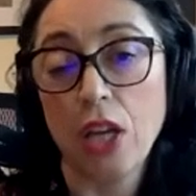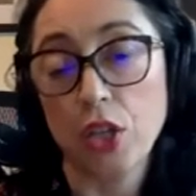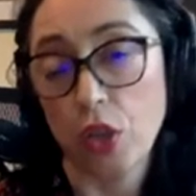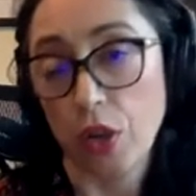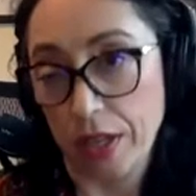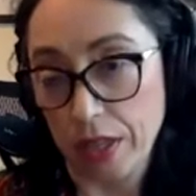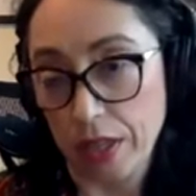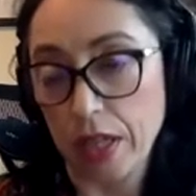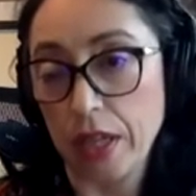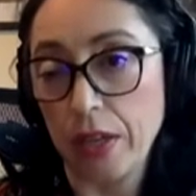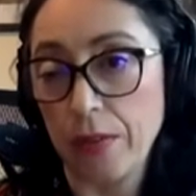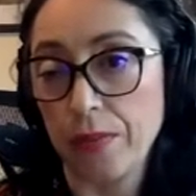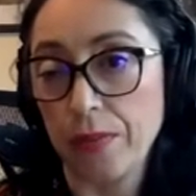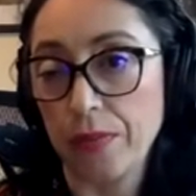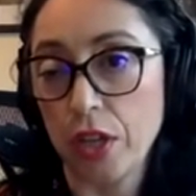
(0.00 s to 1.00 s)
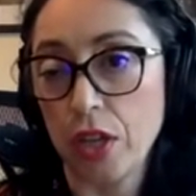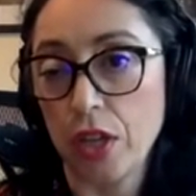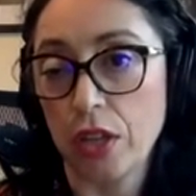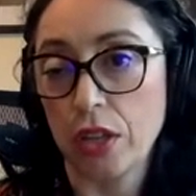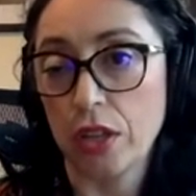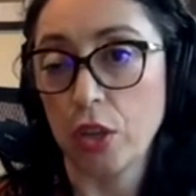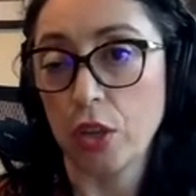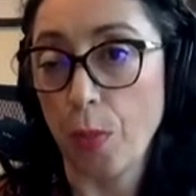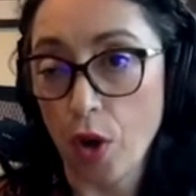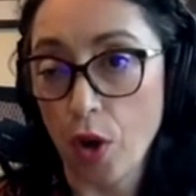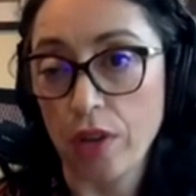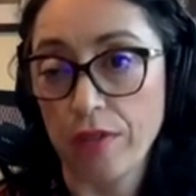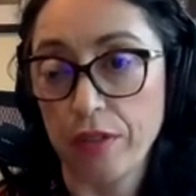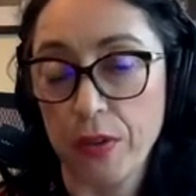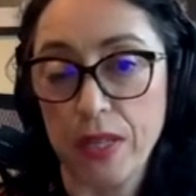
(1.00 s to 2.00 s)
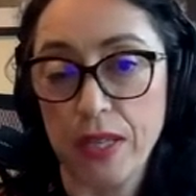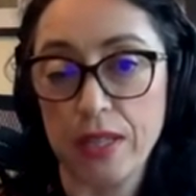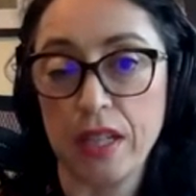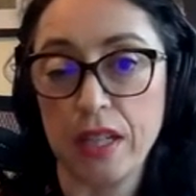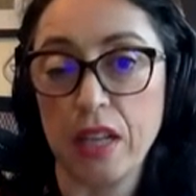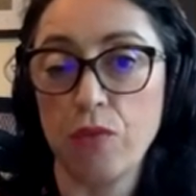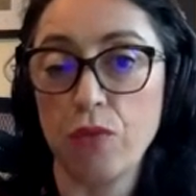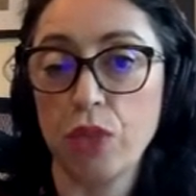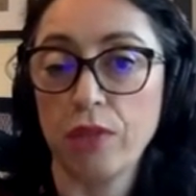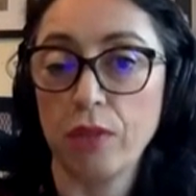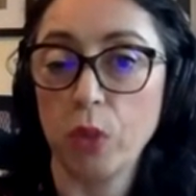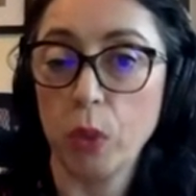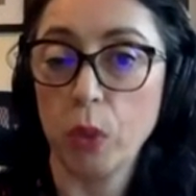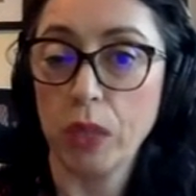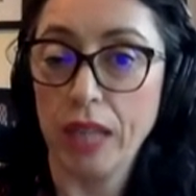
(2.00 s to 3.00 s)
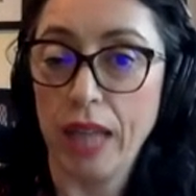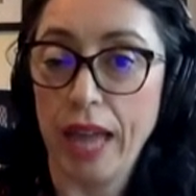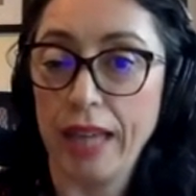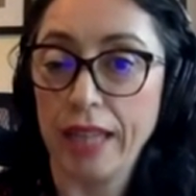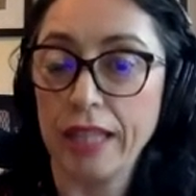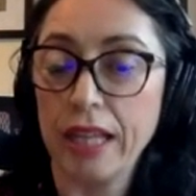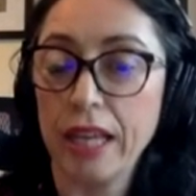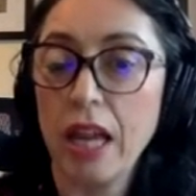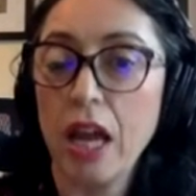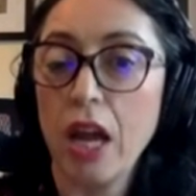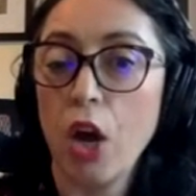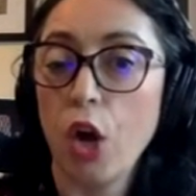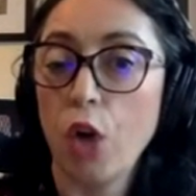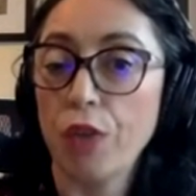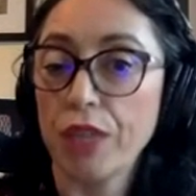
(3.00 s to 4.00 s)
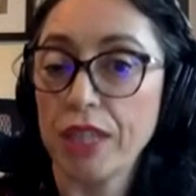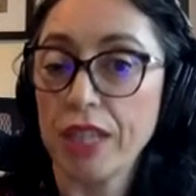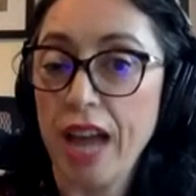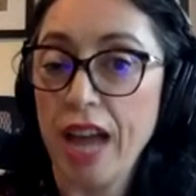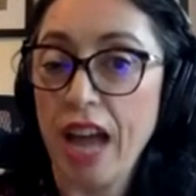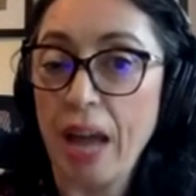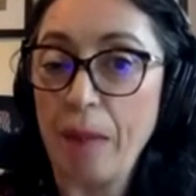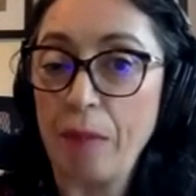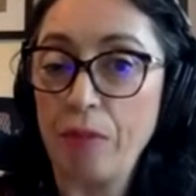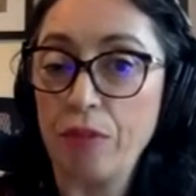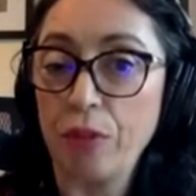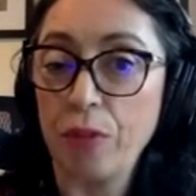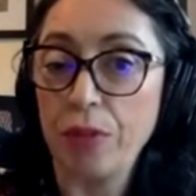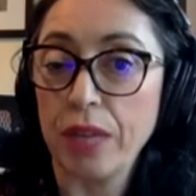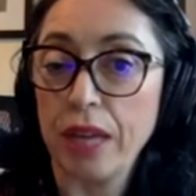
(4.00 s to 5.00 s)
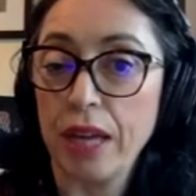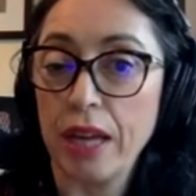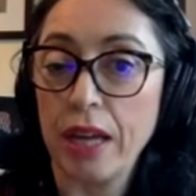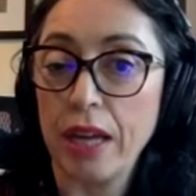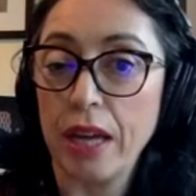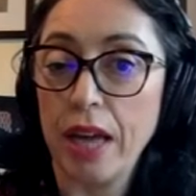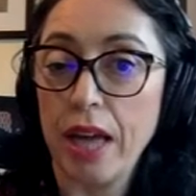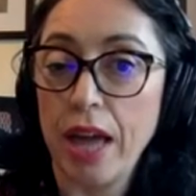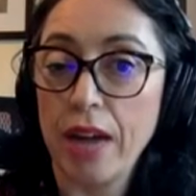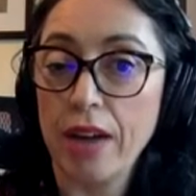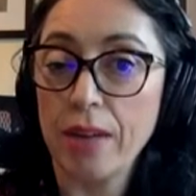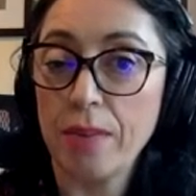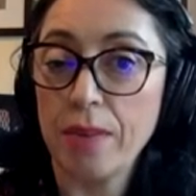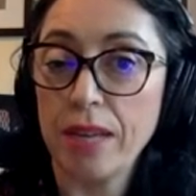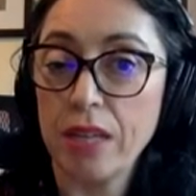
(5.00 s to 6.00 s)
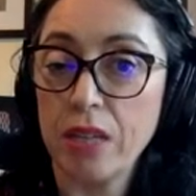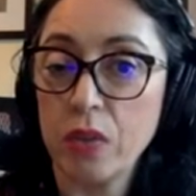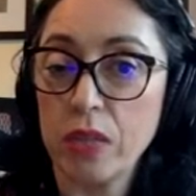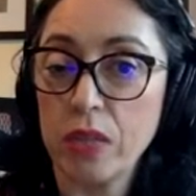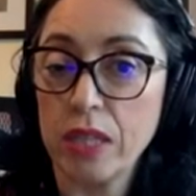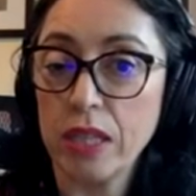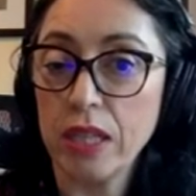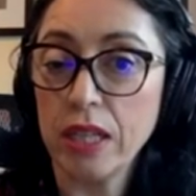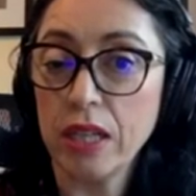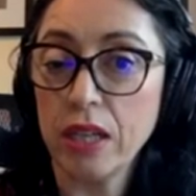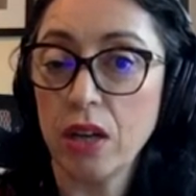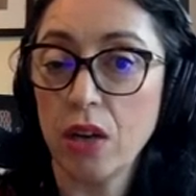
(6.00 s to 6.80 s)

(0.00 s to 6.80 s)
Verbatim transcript: sorry, the, the topography of Sicily would have looked like over time from the early Pleistocene,